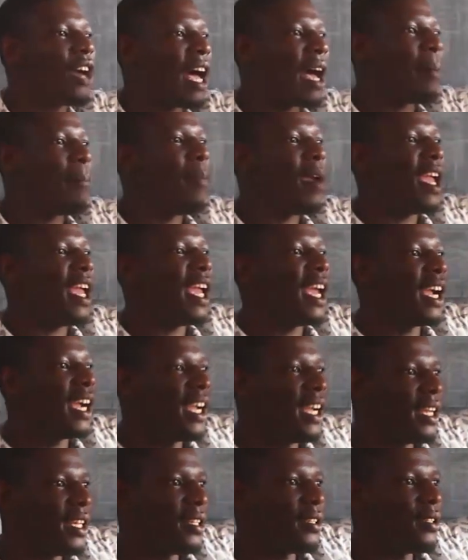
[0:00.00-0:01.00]
a big.
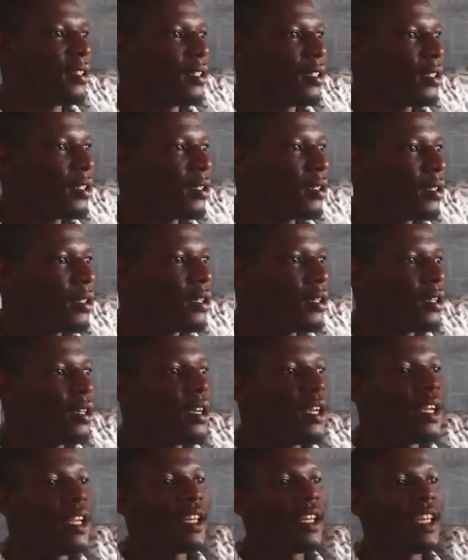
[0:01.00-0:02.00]

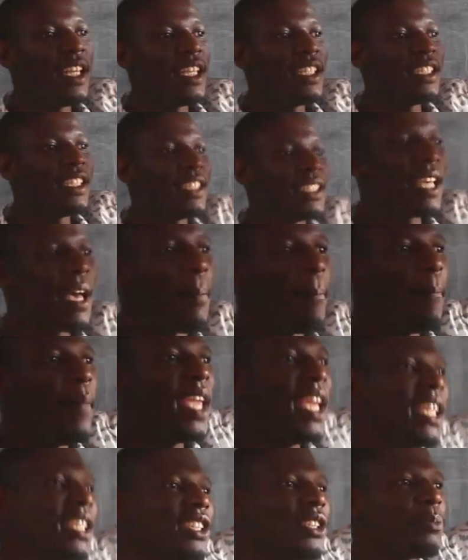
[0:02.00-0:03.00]
This is a
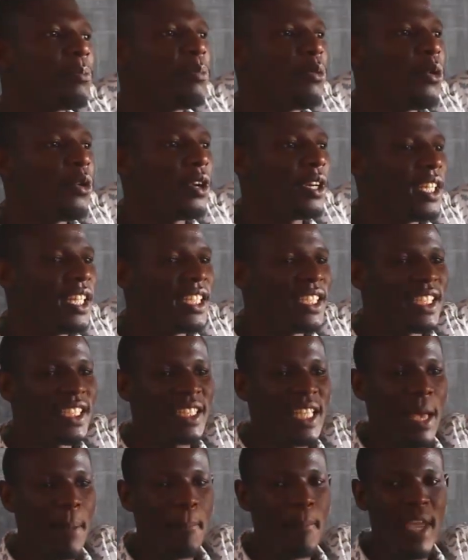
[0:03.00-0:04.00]
big spoon. This
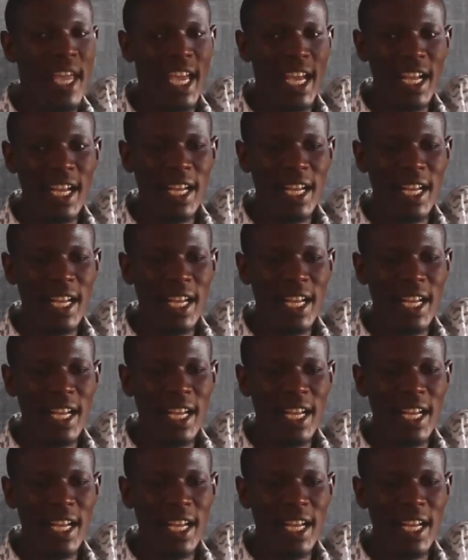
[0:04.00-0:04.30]
is a big.